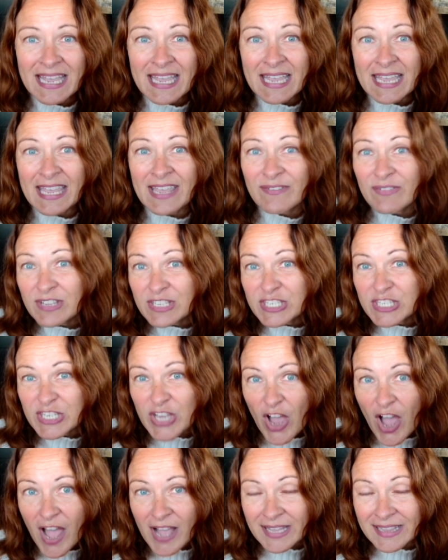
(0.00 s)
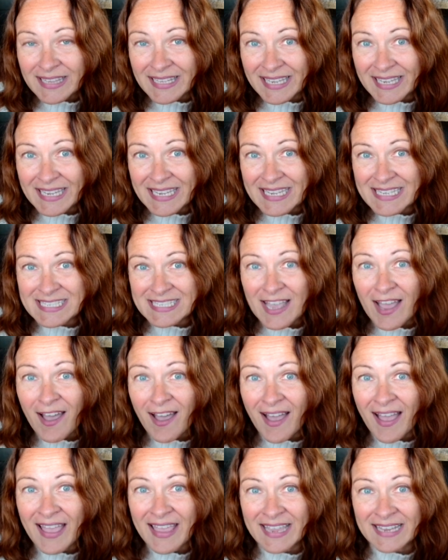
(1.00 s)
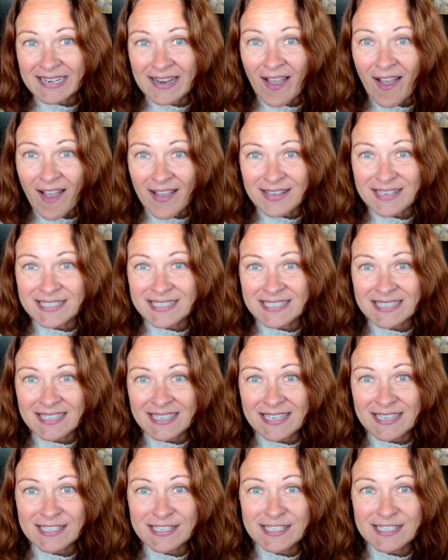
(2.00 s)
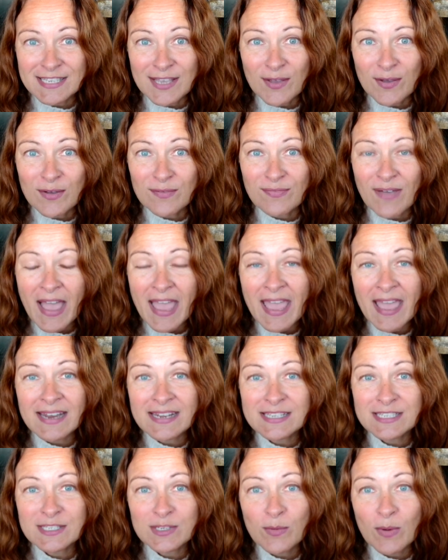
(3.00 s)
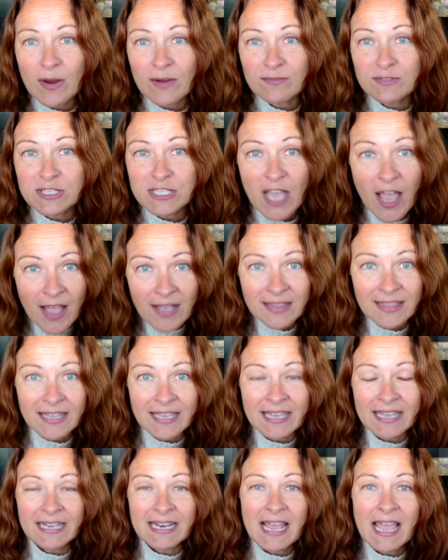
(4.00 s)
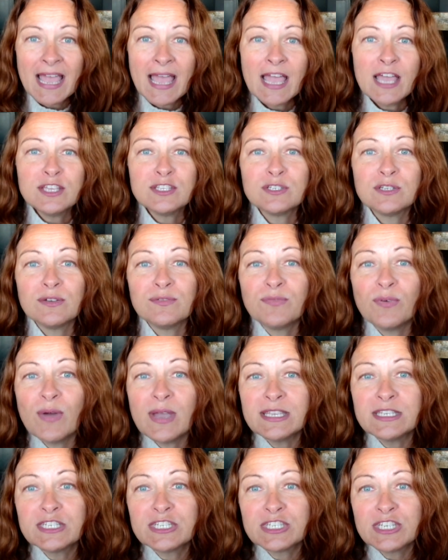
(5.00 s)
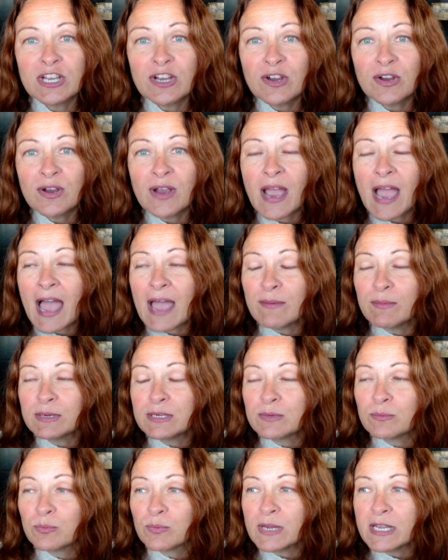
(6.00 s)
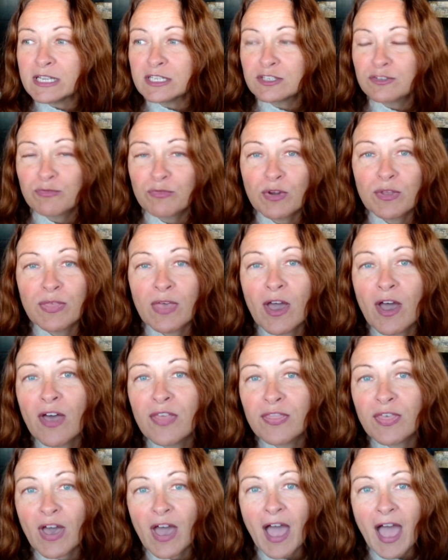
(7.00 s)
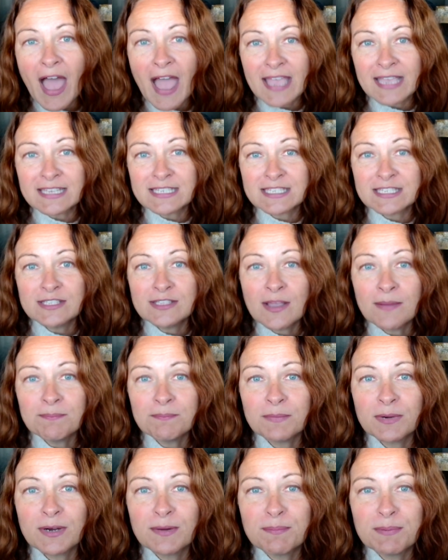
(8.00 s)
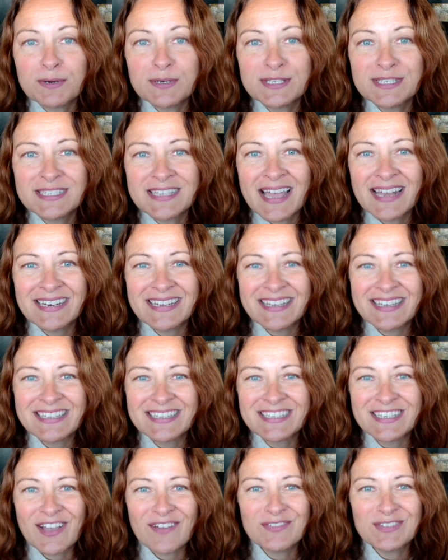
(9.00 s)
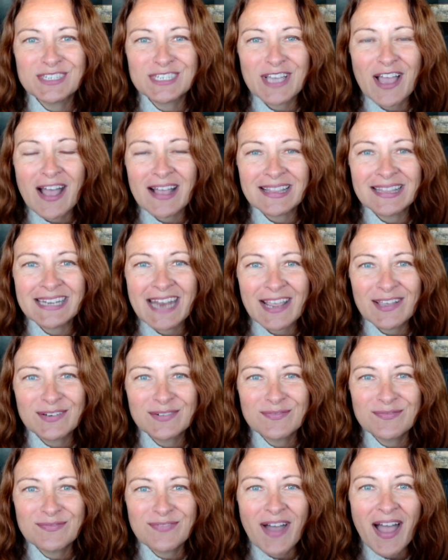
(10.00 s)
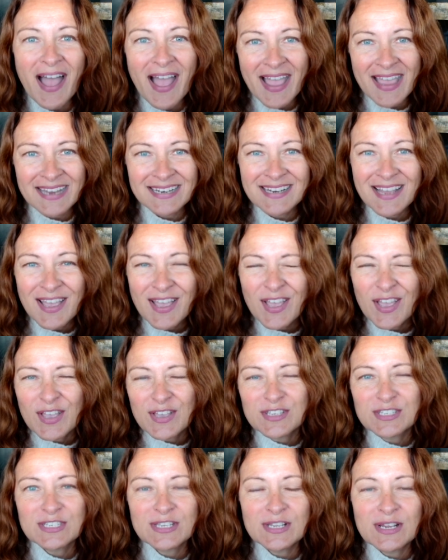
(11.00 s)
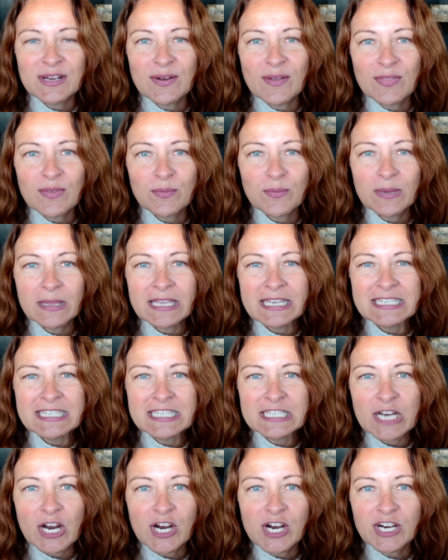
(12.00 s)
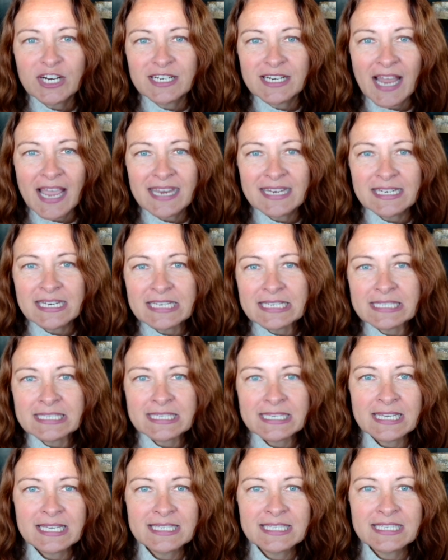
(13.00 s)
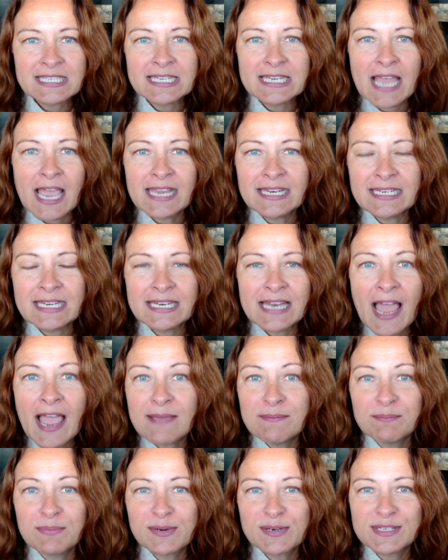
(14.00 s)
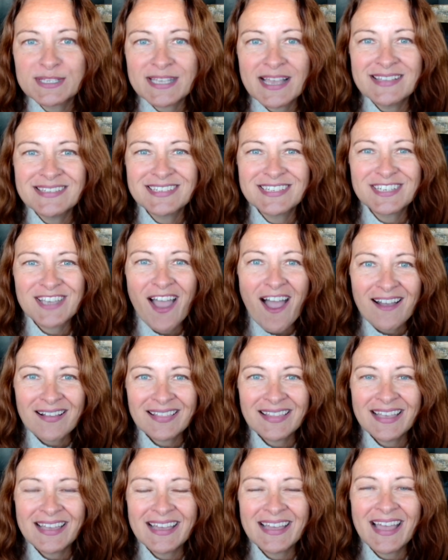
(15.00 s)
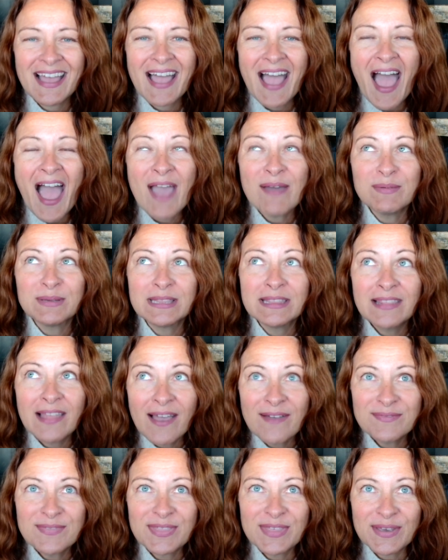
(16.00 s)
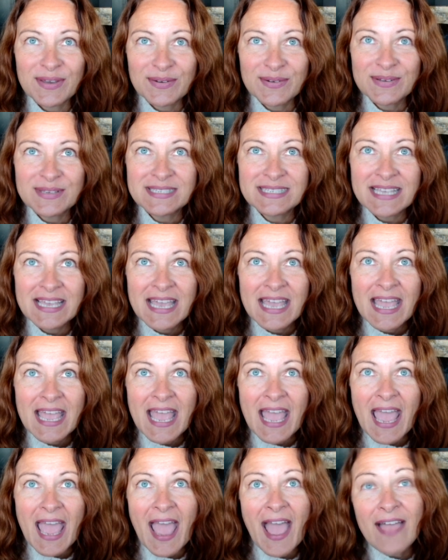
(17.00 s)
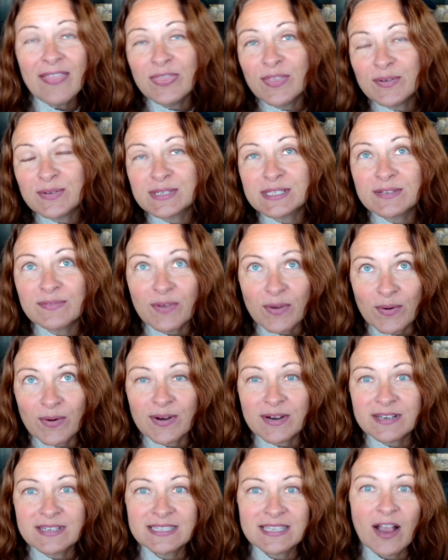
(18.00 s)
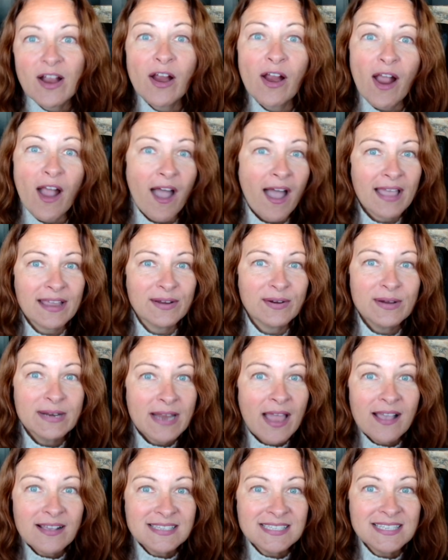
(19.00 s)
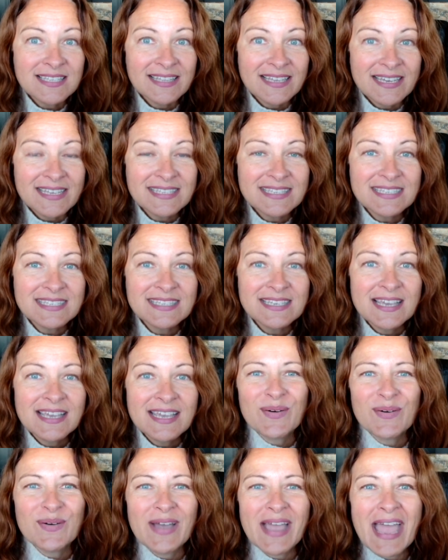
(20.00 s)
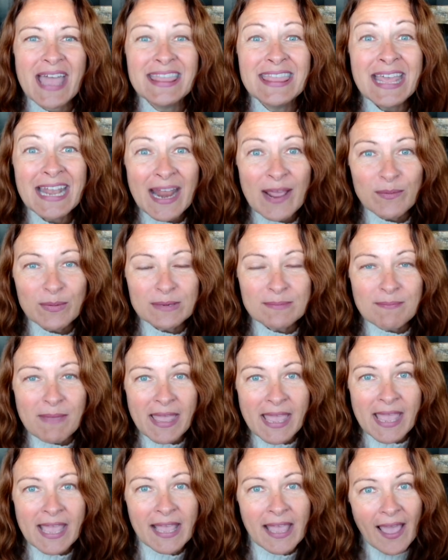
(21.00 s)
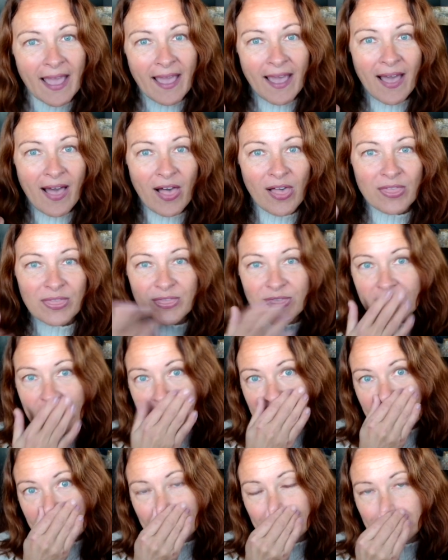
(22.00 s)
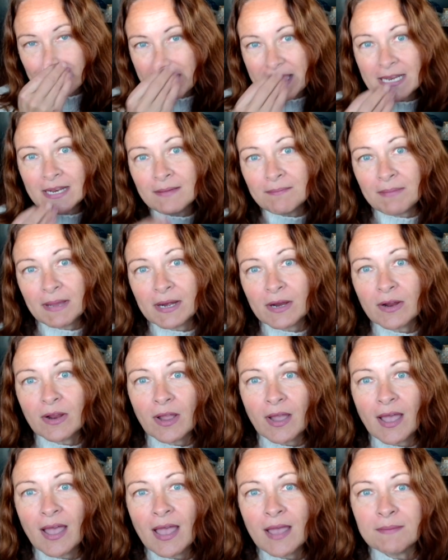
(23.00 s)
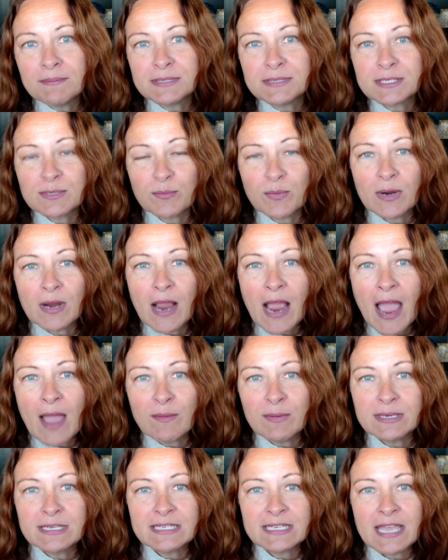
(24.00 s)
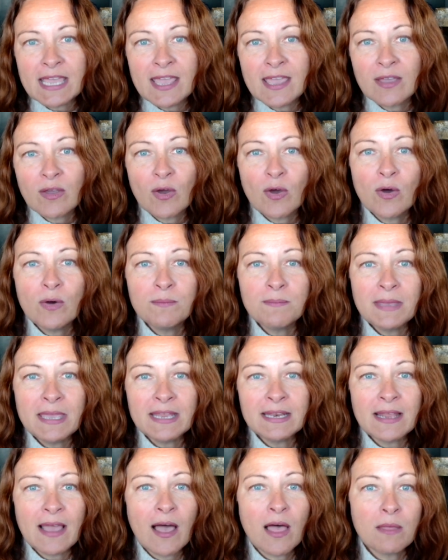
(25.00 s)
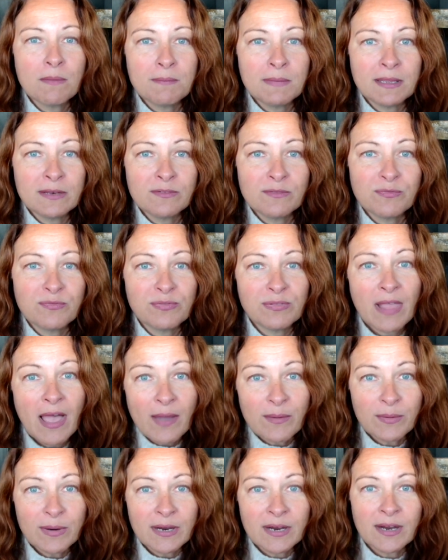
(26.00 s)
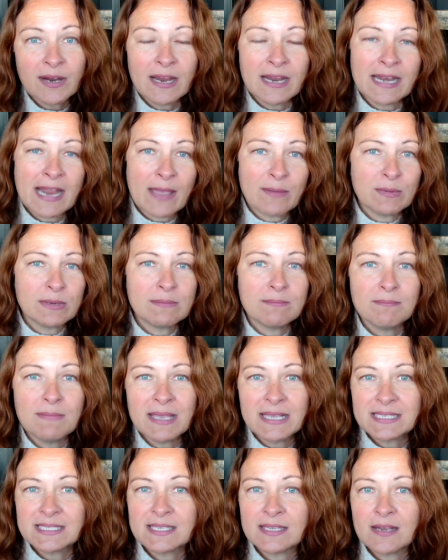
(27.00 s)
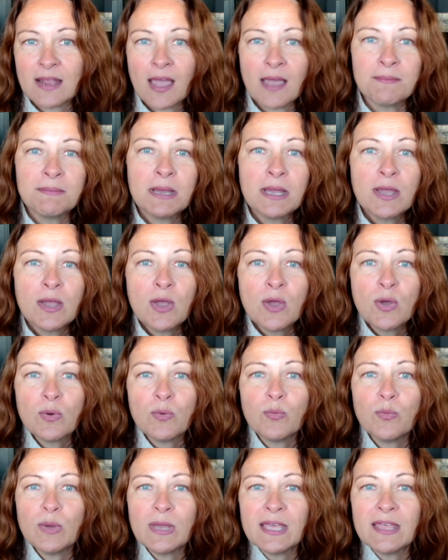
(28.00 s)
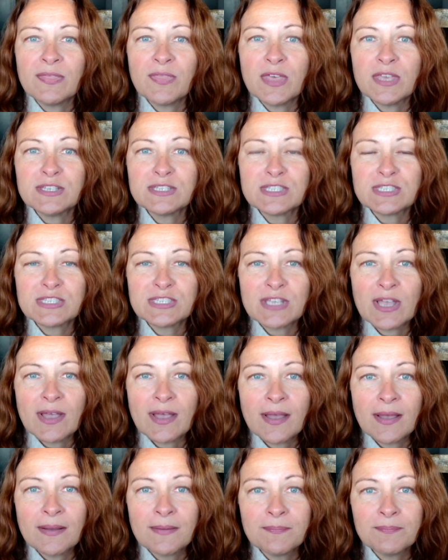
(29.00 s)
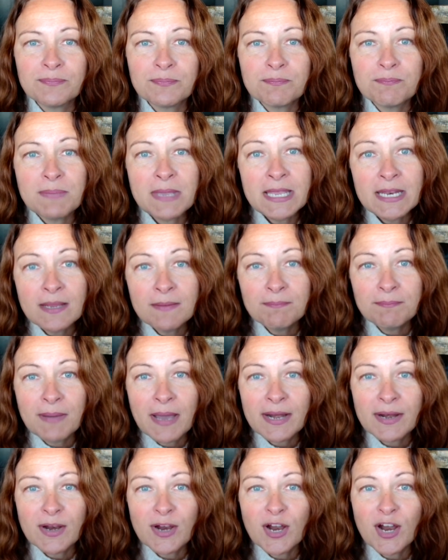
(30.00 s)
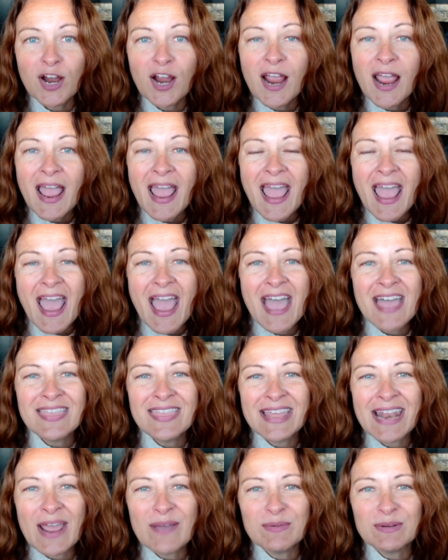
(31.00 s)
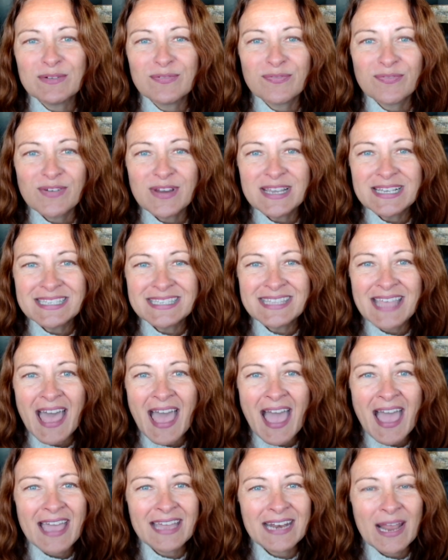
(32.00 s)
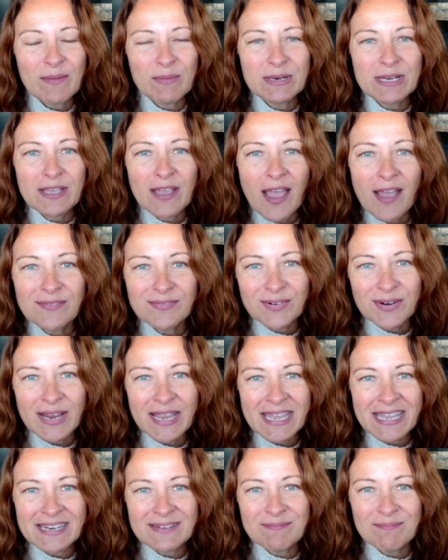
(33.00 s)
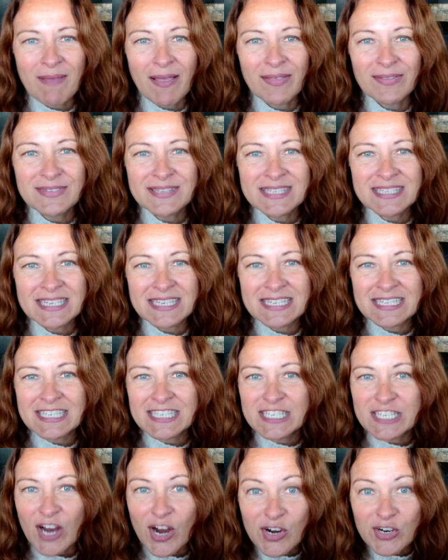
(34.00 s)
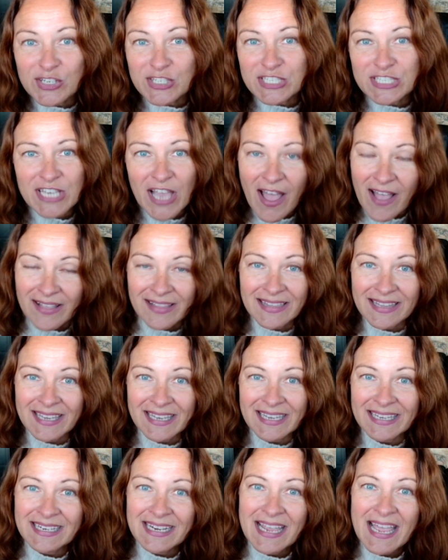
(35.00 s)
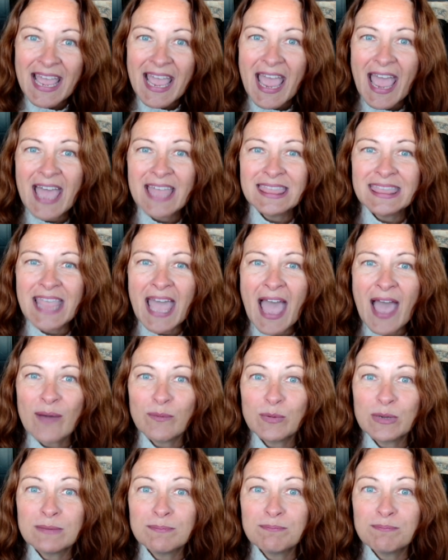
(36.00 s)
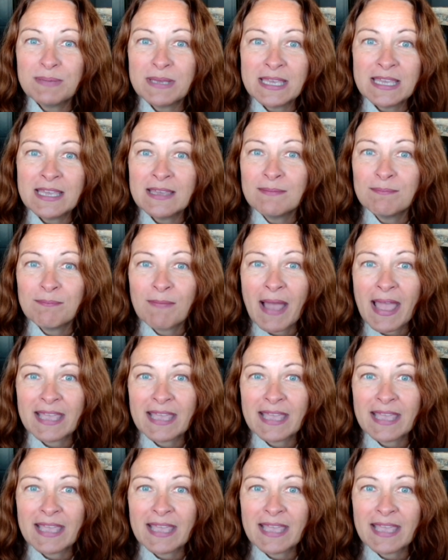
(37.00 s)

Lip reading: Even chocolate is high in oxalates. So if I had a square of chocolate, to avoid sugar, I would reach for the highest percentage of chocolate I could find. So, the really dark 96 to 99% chocolate, I would love those. And those, of course, are higher in oxalates. And then I would make healthy peanut butter cups where I would take homemade almond flour and I would mix it up with some peanut butter, and then I would freeze that and I would cover it in melted dark chocolate, and that would be my